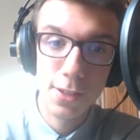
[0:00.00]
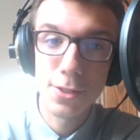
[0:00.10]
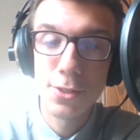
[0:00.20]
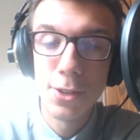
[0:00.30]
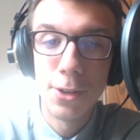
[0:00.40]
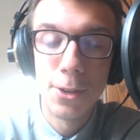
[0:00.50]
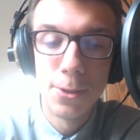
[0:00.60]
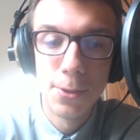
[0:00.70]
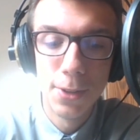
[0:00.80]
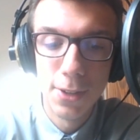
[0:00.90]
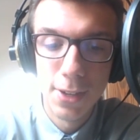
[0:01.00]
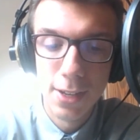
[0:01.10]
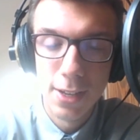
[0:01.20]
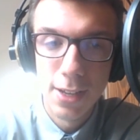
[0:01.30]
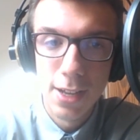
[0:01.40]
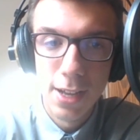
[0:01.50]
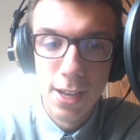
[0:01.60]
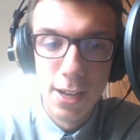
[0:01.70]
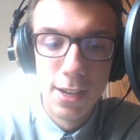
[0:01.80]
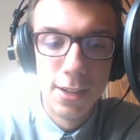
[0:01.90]
So
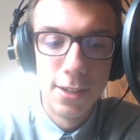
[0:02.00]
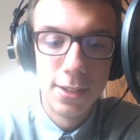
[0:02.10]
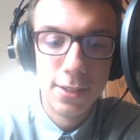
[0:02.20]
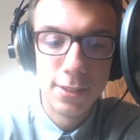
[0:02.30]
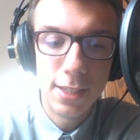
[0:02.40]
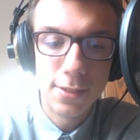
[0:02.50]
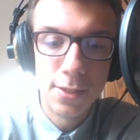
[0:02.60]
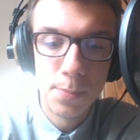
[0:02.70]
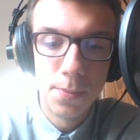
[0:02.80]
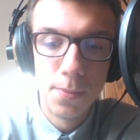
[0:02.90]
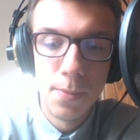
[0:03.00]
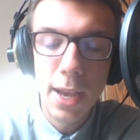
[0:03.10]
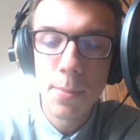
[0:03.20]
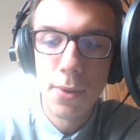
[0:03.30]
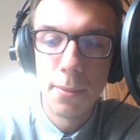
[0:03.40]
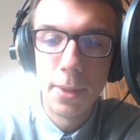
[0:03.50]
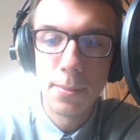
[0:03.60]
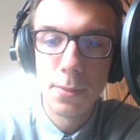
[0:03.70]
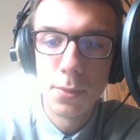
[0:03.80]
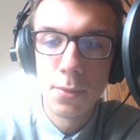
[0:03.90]
that's the main
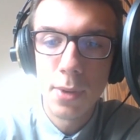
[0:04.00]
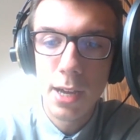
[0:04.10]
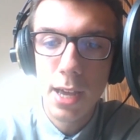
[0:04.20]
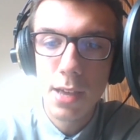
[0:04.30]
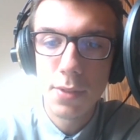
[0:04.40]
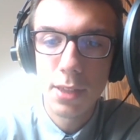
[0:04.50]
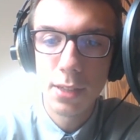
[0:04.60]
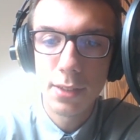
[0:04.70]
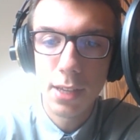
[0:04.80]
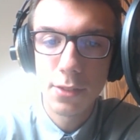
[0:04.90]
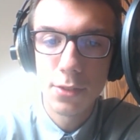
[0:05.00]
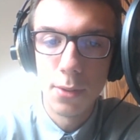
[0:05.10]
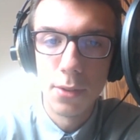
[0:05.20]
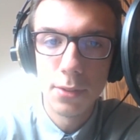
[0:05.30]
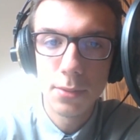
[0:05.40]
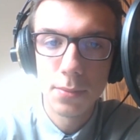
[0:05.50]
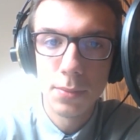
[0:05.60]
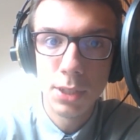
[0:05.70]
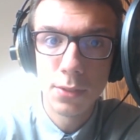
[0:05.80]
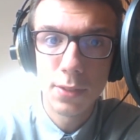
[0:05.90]
problem why everything takes so long,
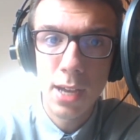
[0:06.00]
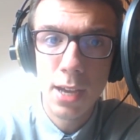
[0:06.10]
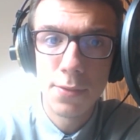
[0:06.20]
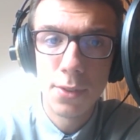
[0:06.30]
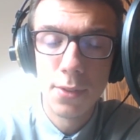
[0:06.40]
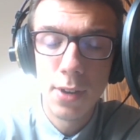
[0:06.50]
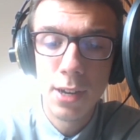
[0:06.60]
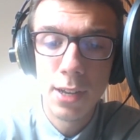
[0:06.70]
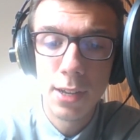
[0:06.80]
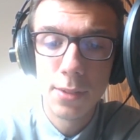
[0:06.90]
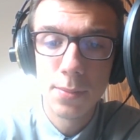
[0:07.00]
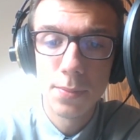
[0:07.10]
because I have already